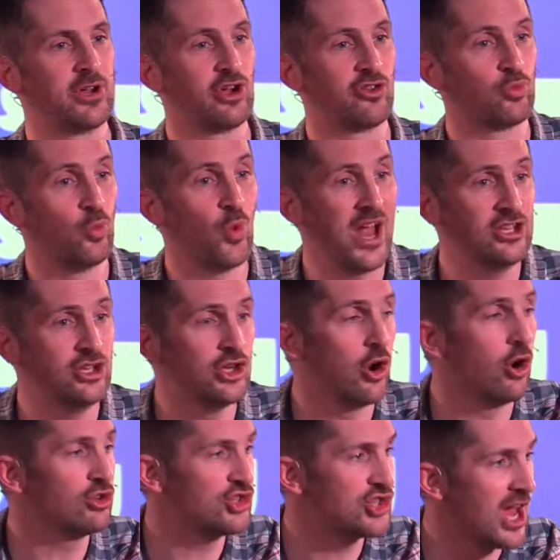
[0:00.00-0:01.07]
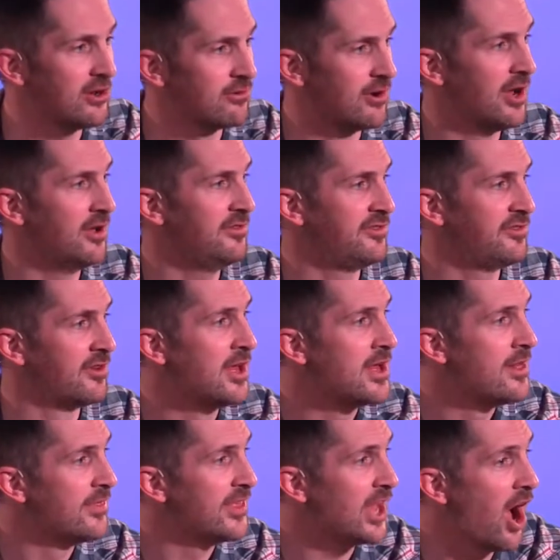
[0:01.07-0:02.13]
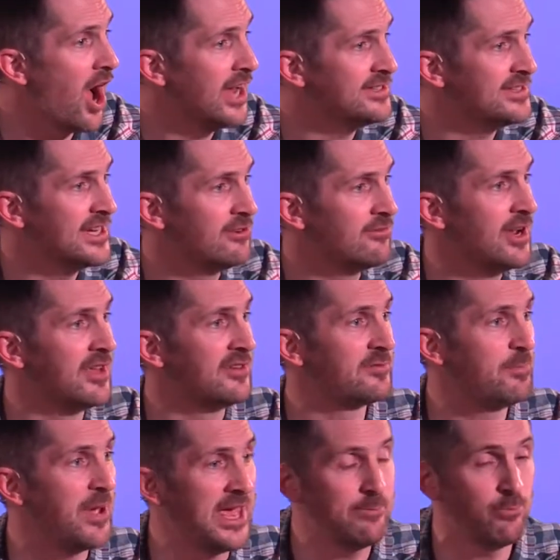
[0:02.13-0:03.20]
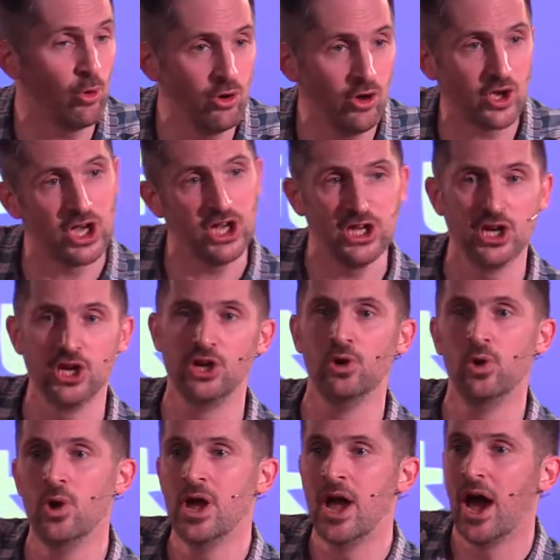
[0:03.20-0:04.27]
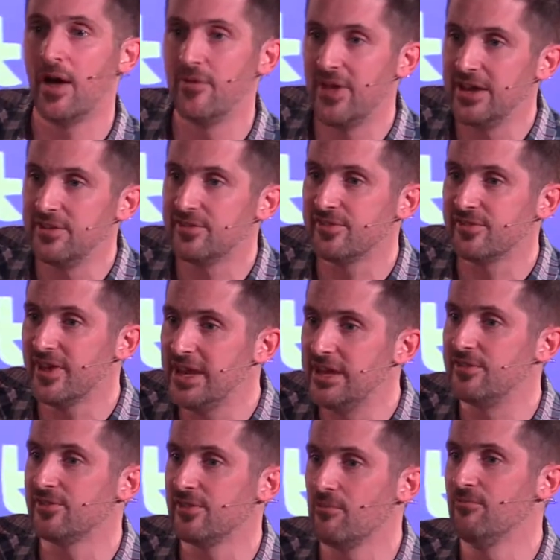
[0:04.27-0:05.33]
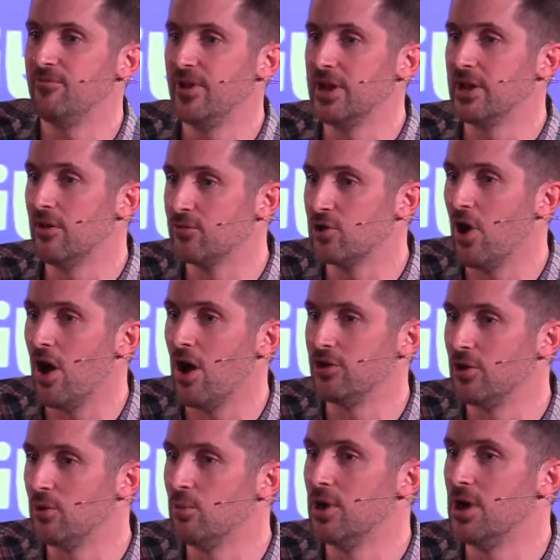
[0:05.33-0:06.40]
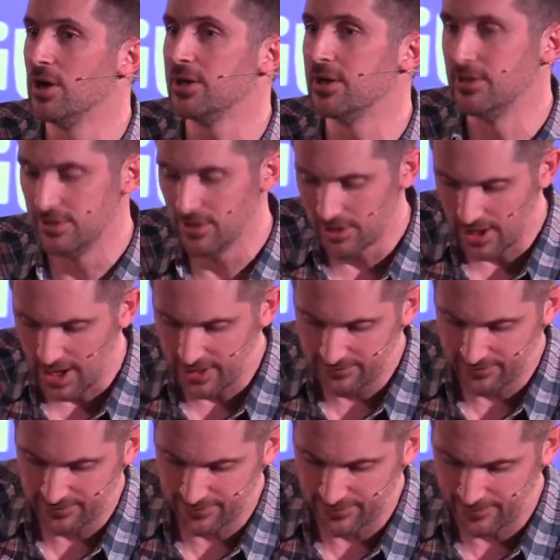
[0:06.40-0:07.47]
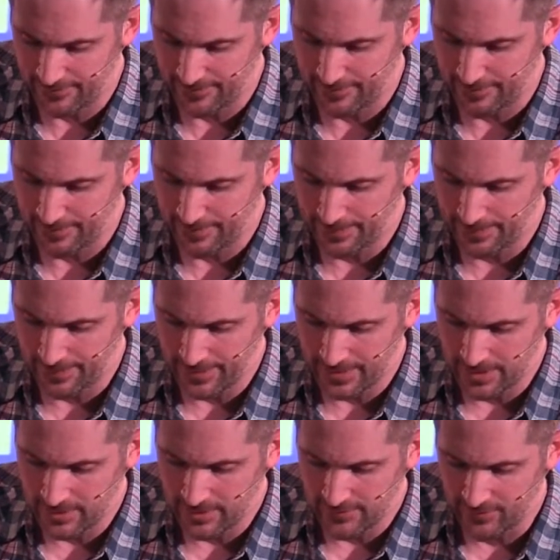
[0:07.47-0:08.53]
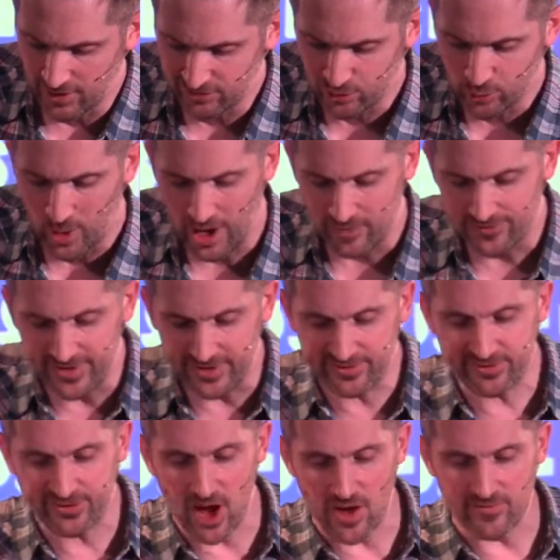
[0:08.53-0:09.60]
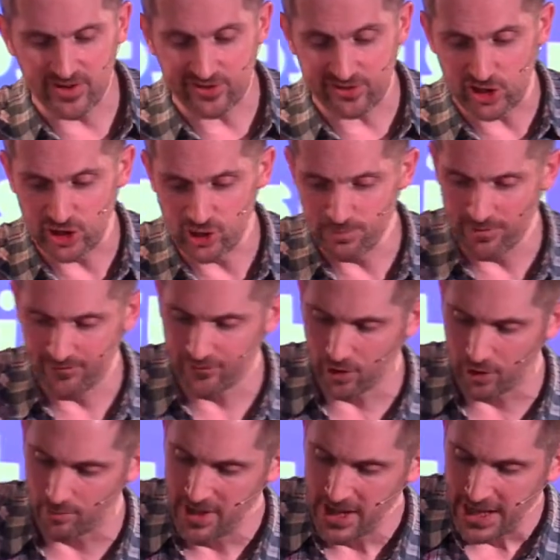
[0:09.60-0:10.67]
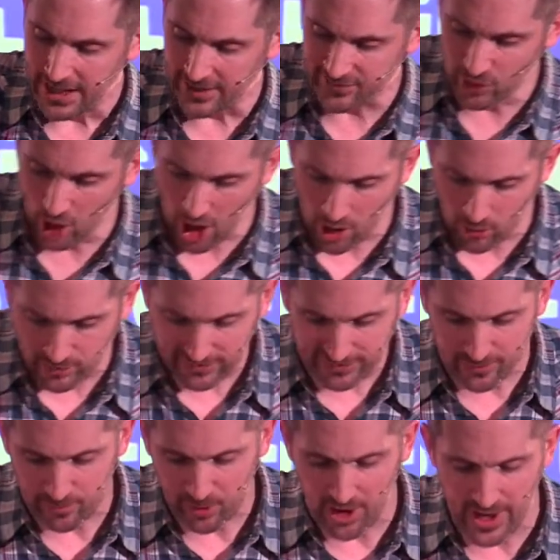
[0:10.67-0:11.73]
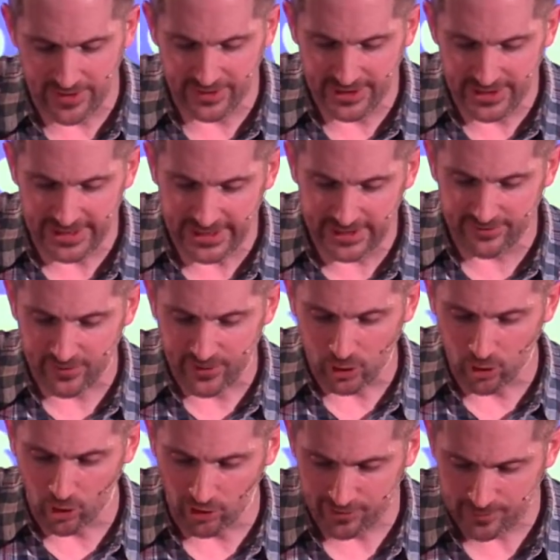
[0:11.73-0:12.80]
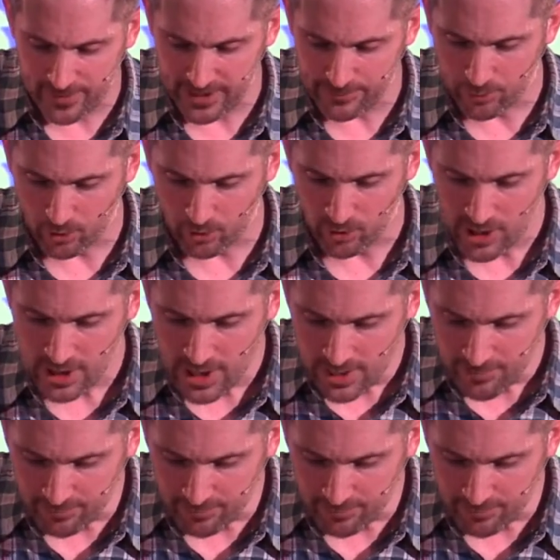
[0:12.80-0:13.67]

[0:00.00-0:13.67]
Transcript: Because when you're generous, the idea is people look at you and they see something of God at work in your life. Verse 12, this service that you perform is not only supplying the needs of the Lord's people,